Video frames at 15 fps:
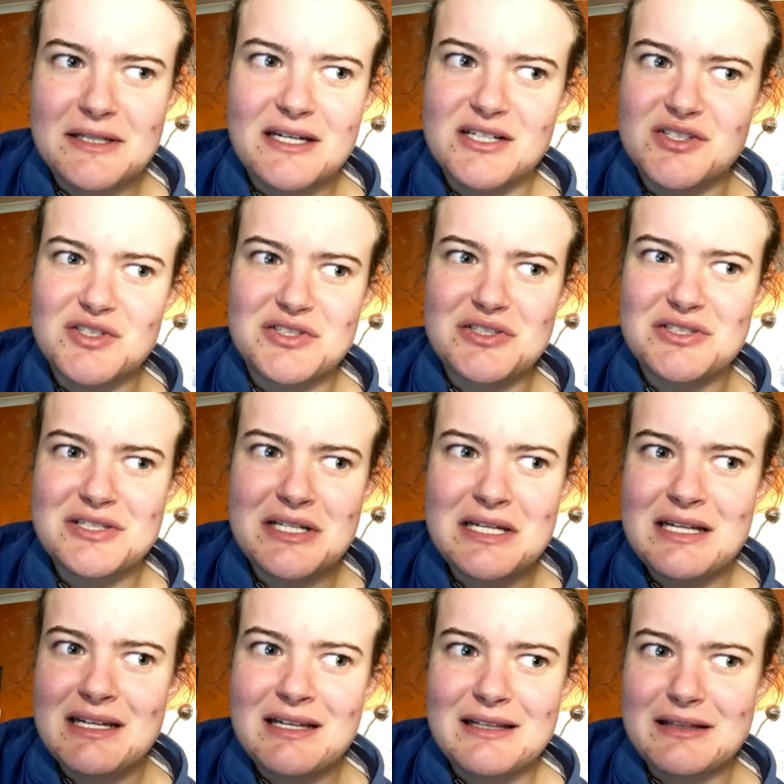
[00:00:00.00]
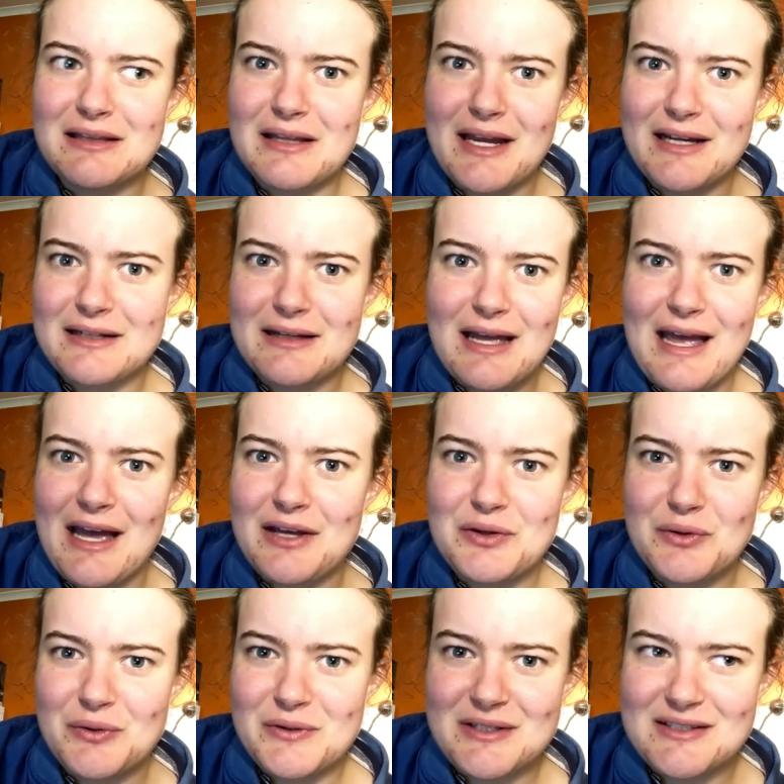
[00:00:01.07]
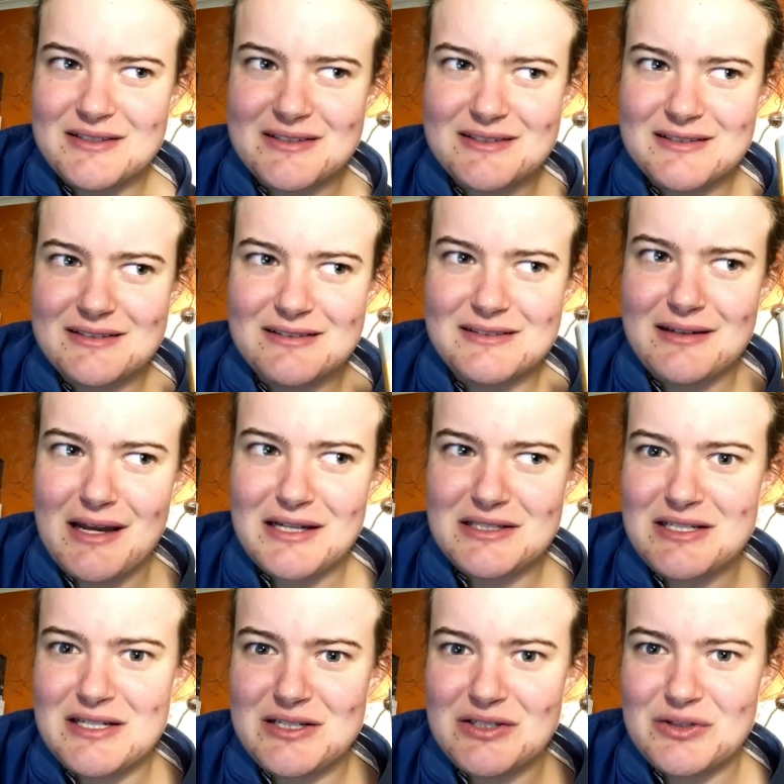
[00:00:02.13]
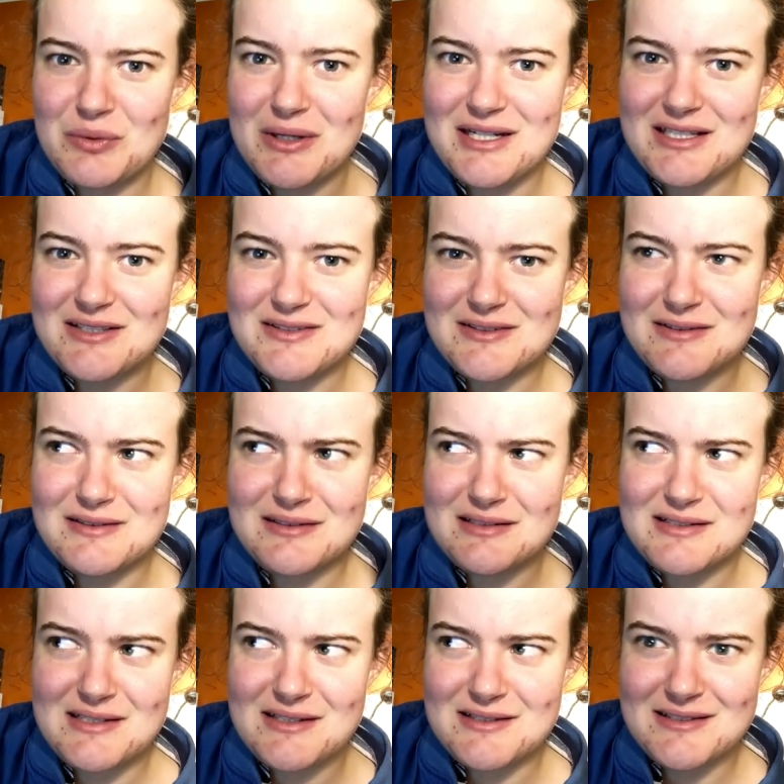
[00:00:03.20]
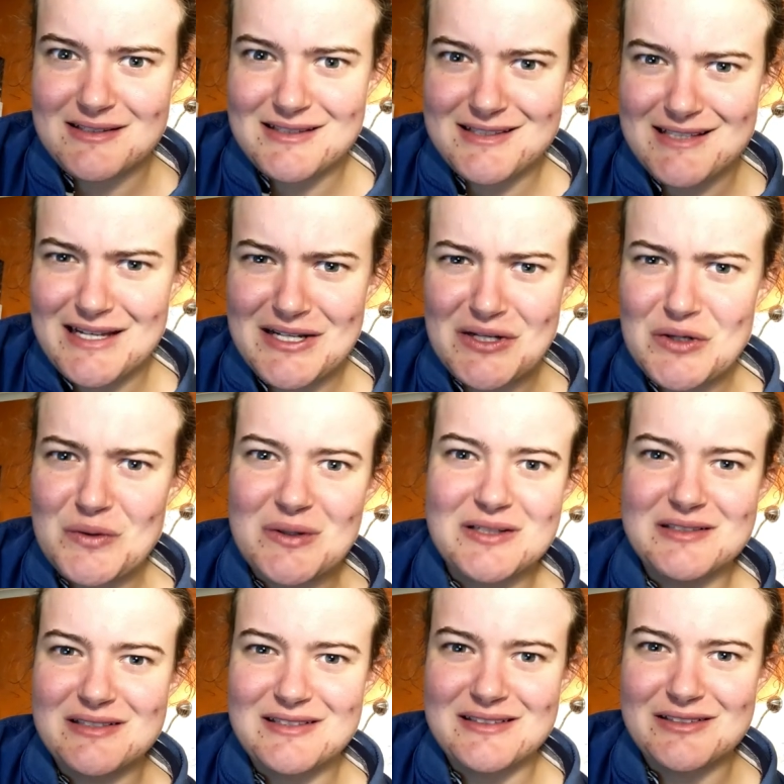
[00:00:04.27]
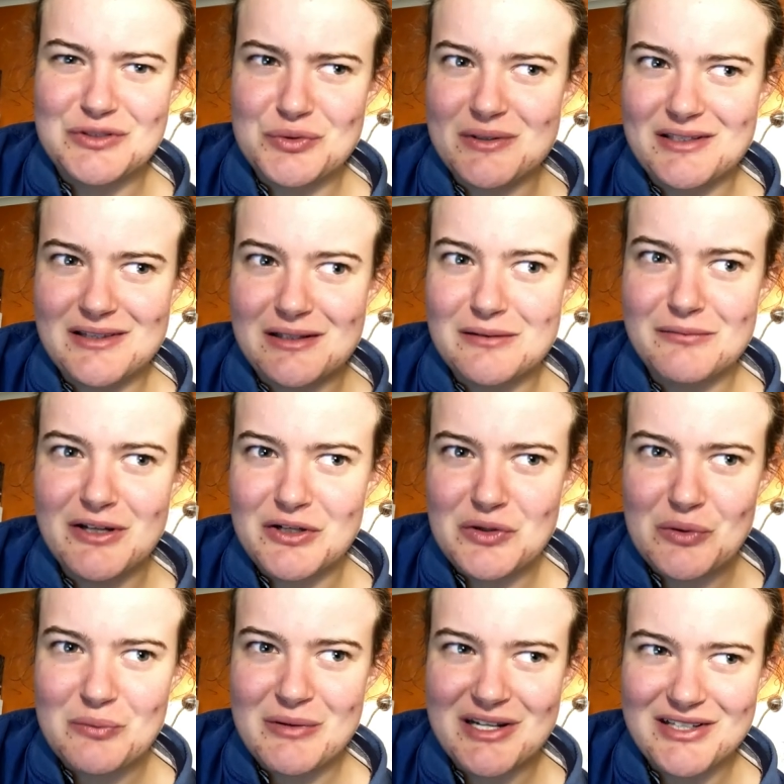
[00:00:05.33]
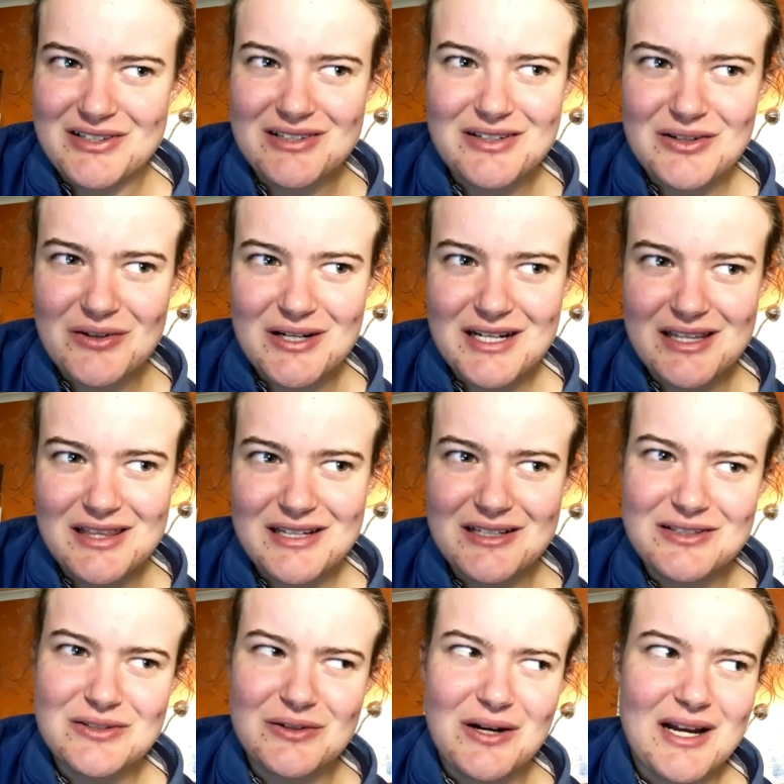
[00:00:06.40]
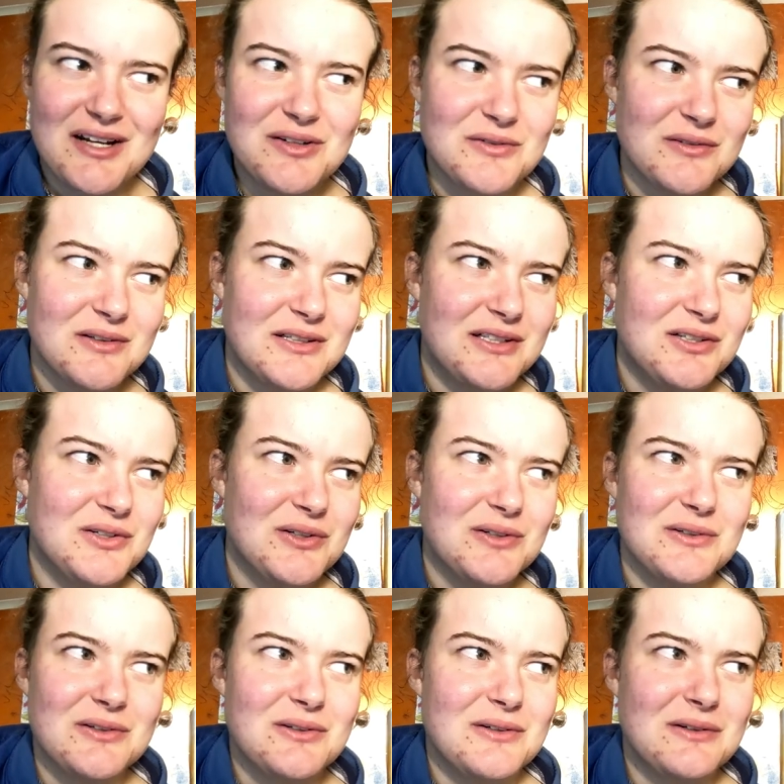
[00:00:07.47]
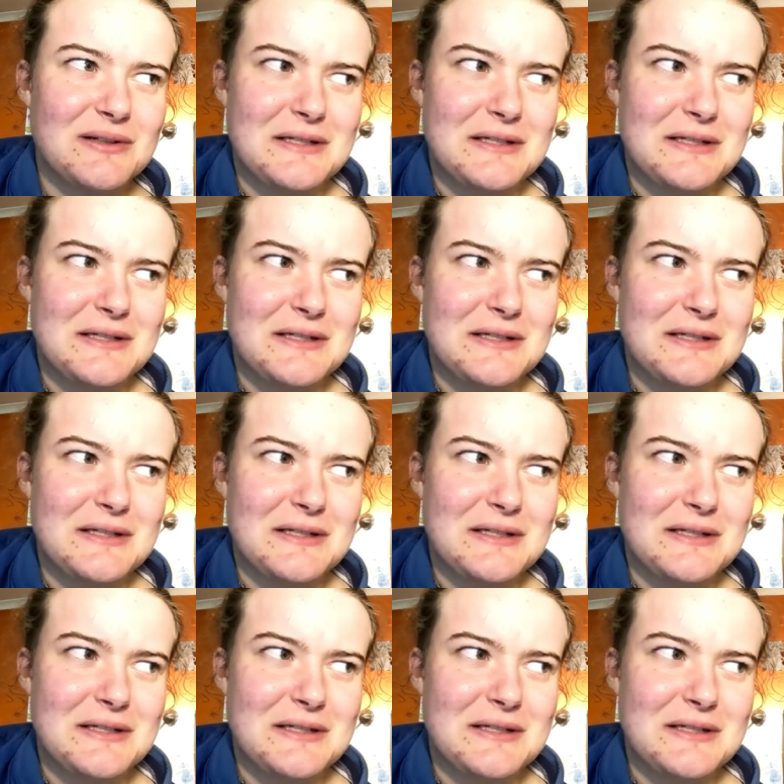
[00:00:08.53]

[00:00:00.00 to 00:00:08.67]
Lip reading: They just, like, had all these 1920s diseases and no one to treat them and no medicine or anything, so I don't really know